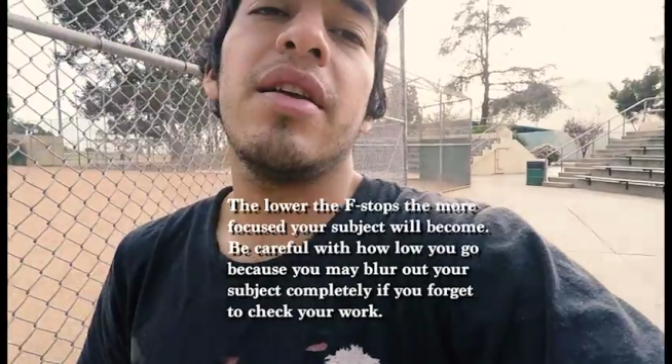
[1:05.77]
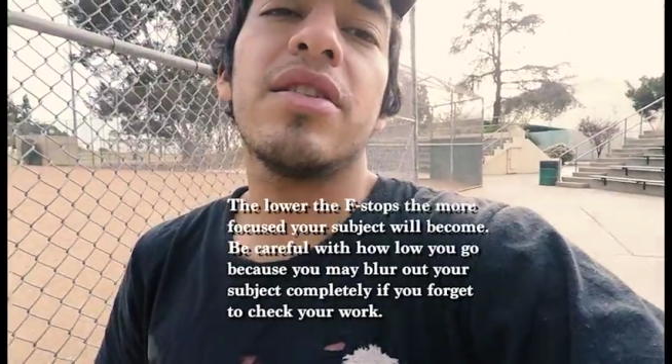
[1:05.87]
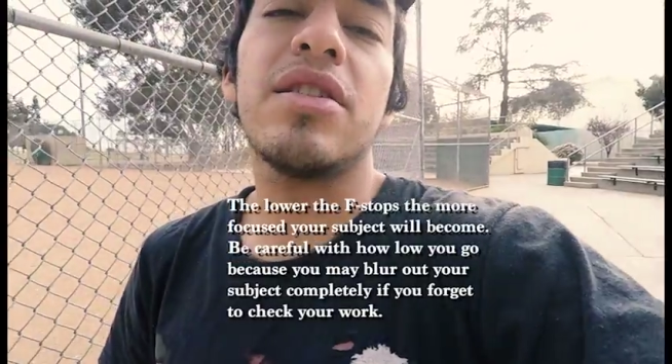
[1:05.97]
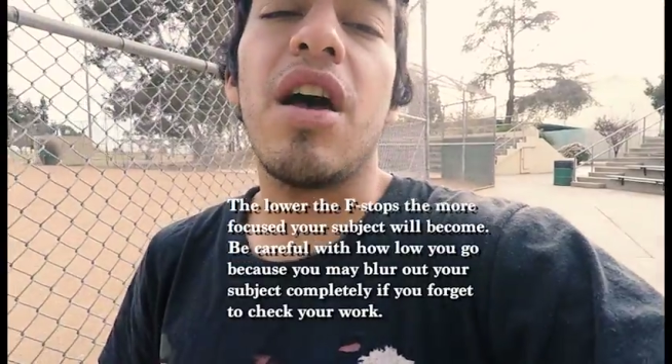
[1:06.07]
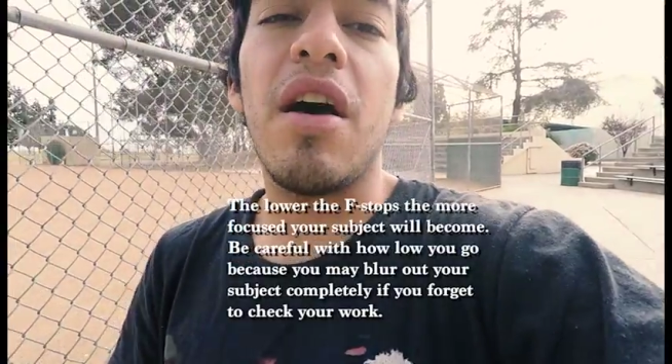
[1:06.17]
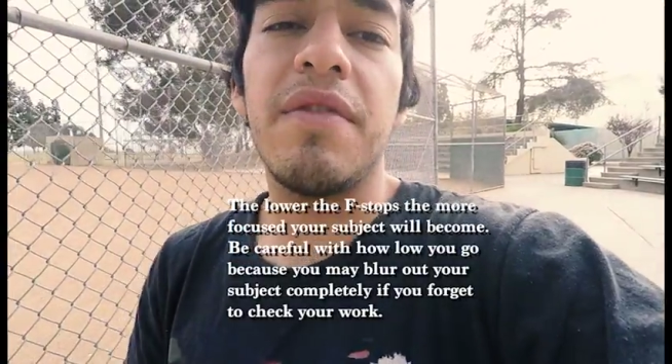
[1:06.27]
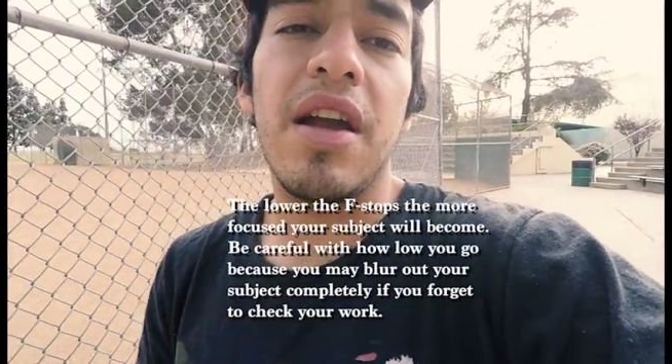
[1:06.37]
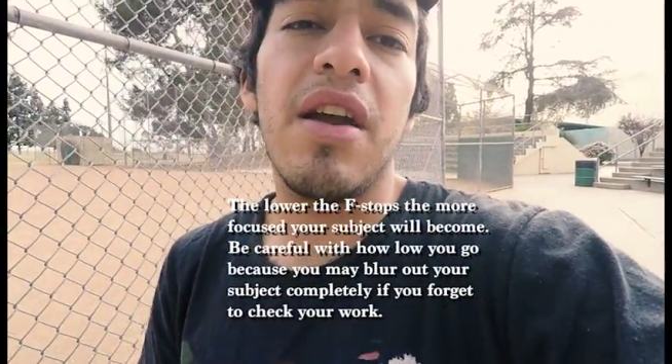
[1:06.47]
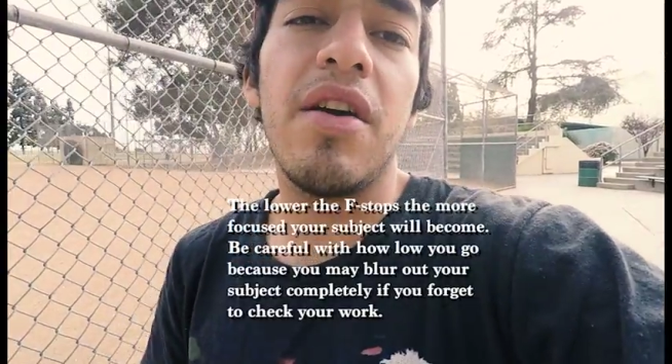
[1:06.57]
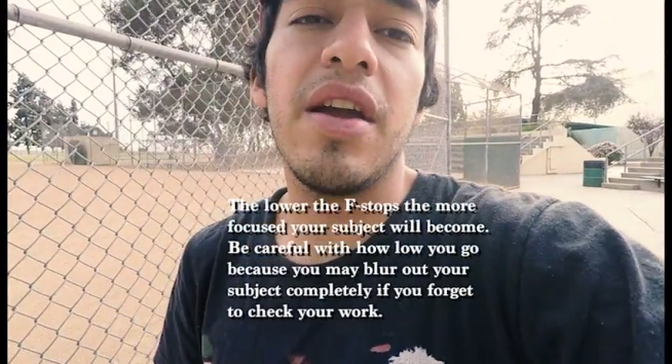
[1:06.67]
soft
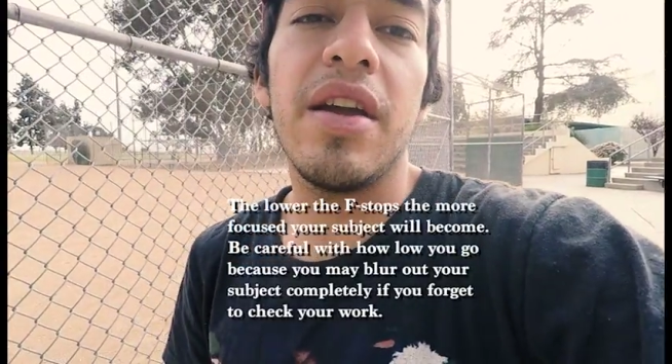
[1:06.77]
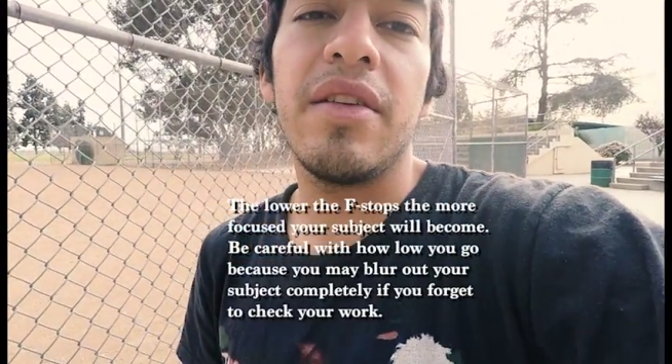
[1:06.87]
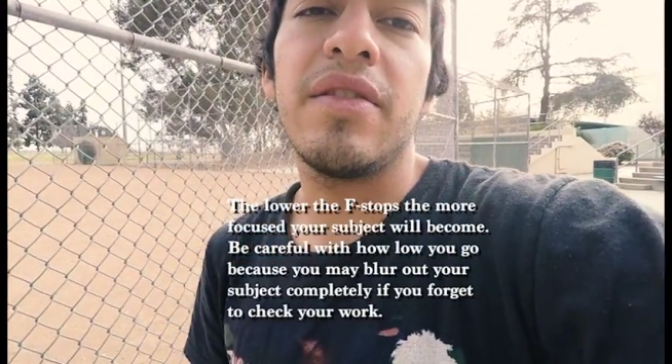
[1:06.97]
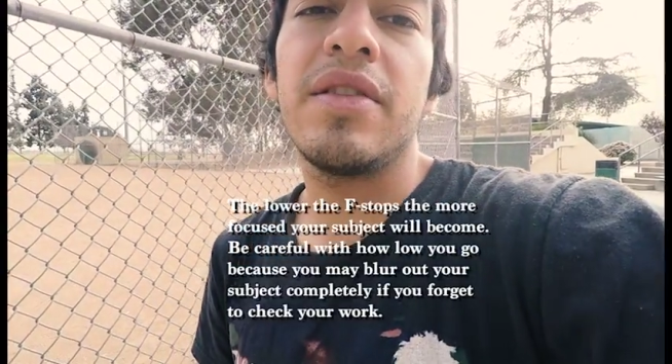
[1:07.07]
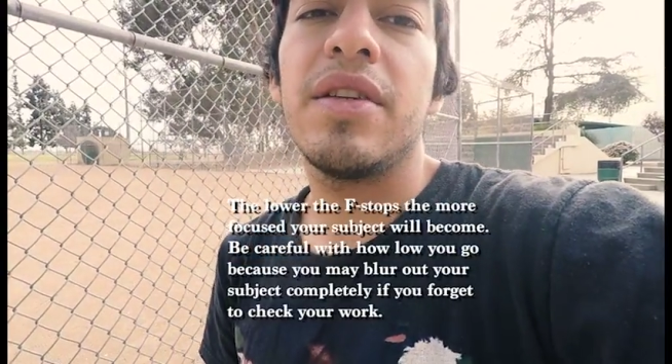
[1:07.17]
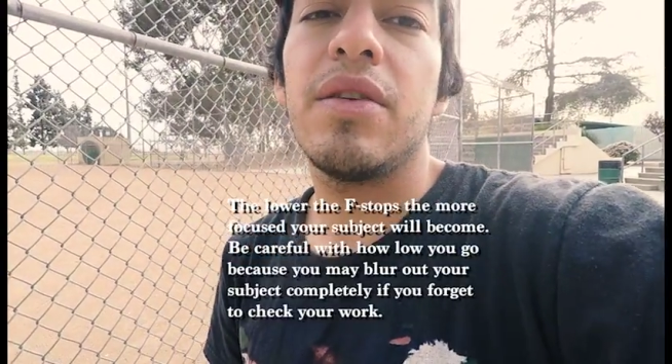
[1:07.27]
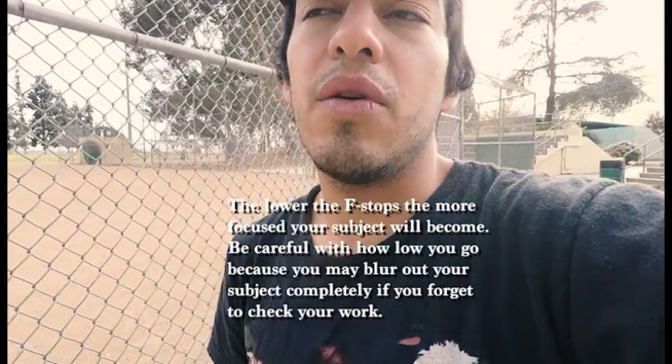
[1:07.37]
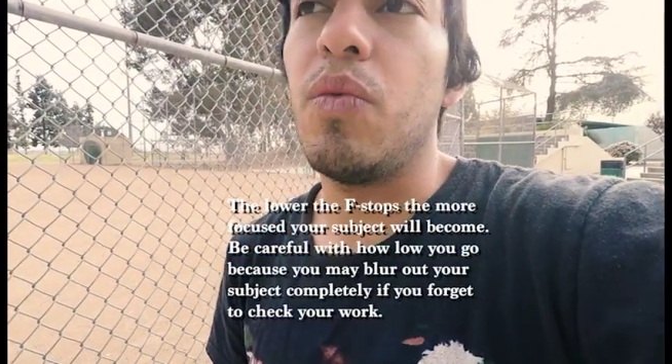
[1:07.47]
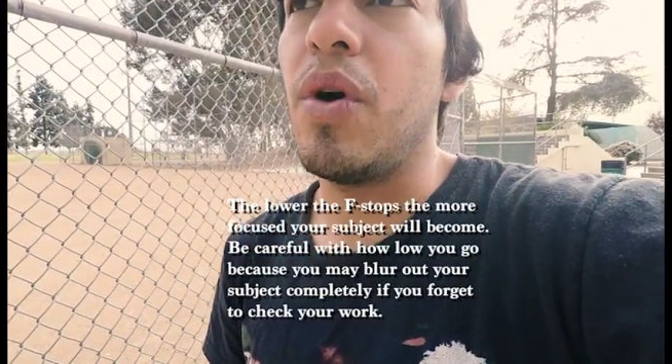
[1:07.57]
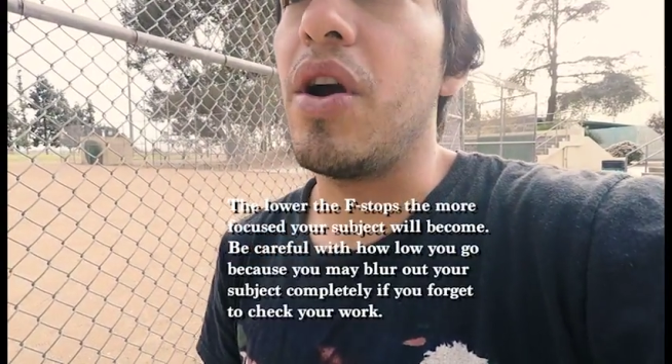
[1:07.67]
areas
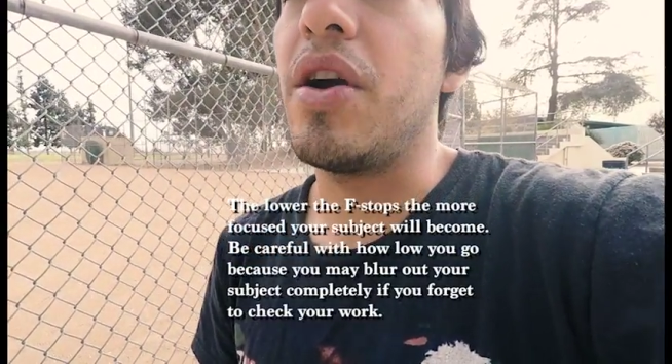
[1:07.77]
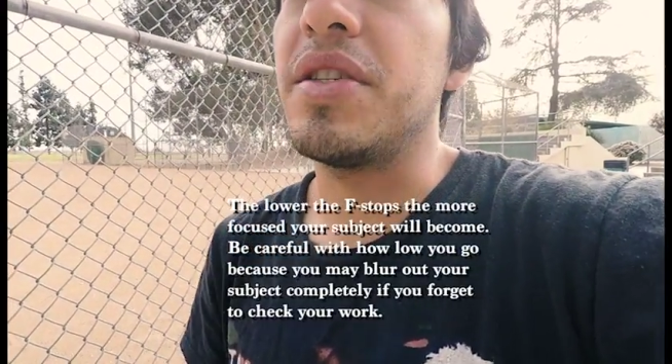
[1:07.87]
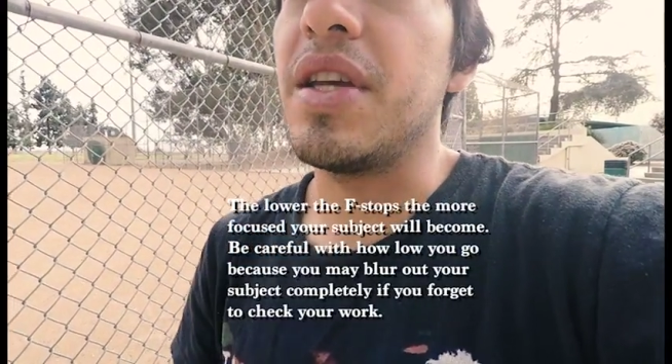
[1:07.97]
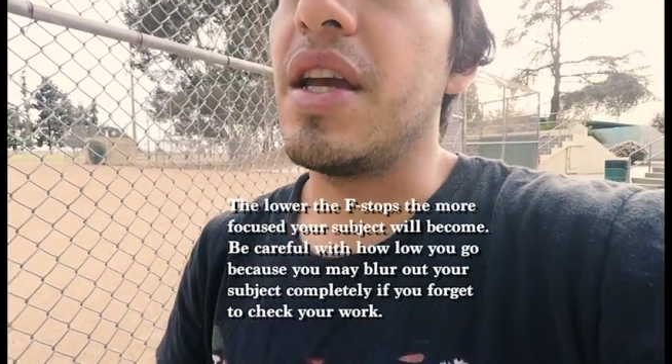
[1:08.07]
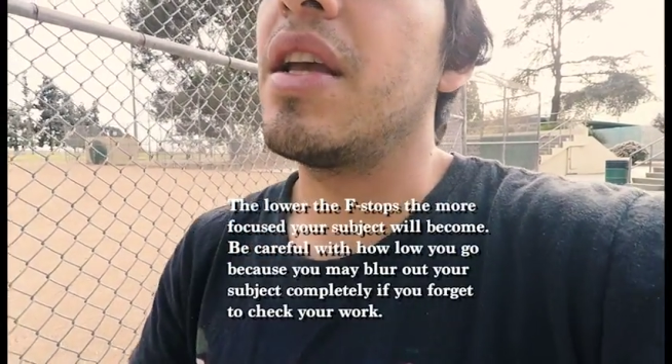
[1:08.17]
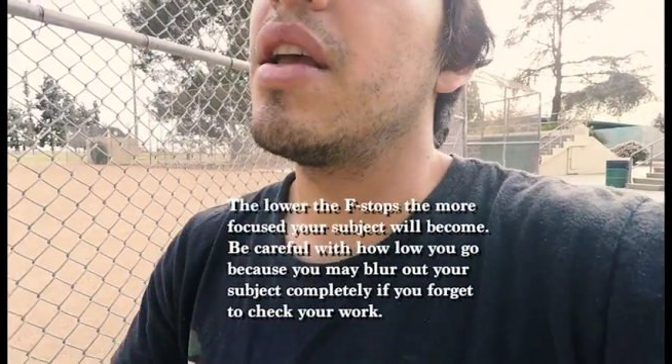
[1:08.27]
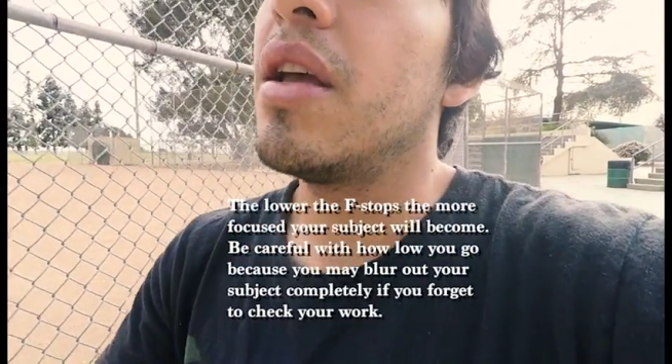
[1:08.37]
where it's like